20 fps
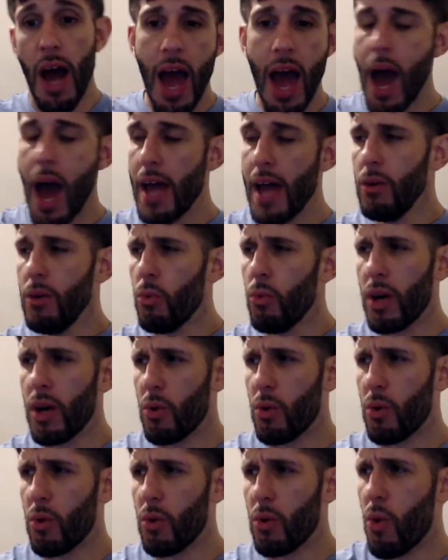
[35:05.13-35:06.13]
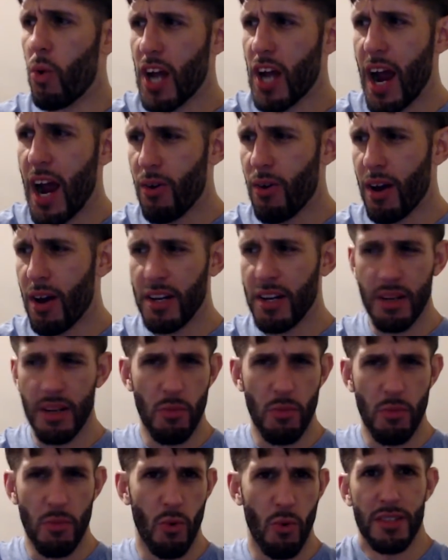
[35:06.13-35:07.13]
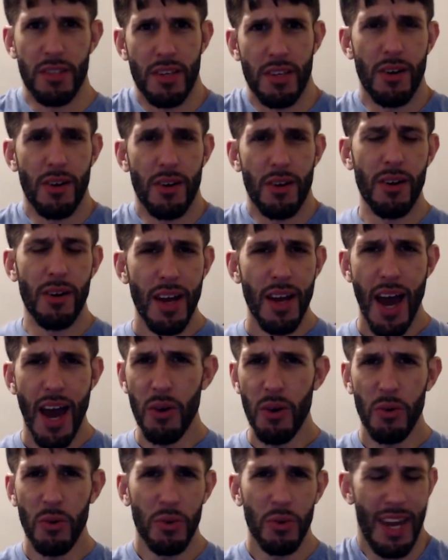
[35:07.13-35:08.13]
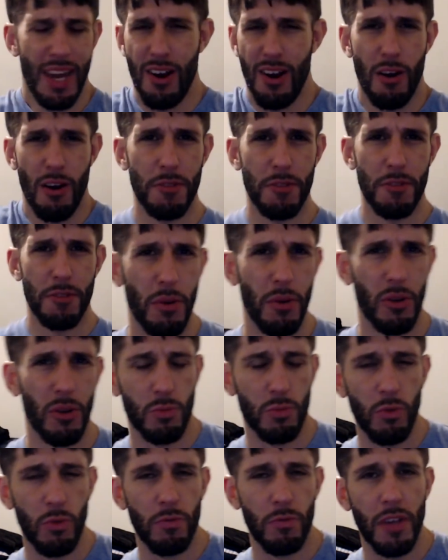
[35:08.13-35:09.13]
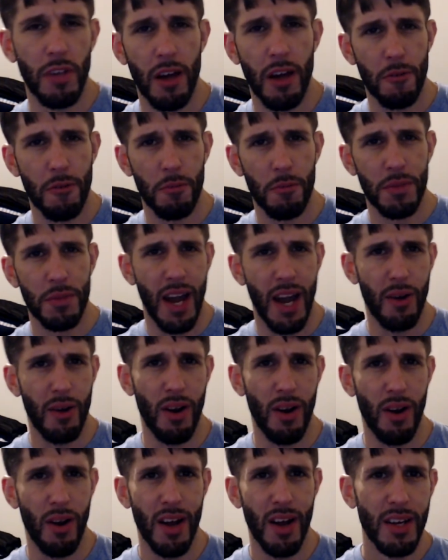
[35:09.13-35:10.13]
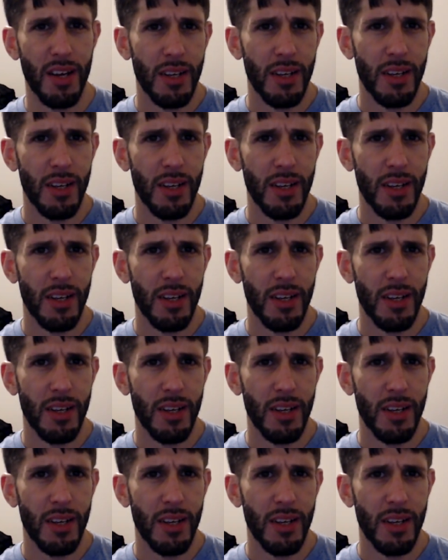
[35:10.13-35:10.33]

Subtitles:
to watch Tyrod anymore this year. I don't care if the Bills moved on from Tyrod.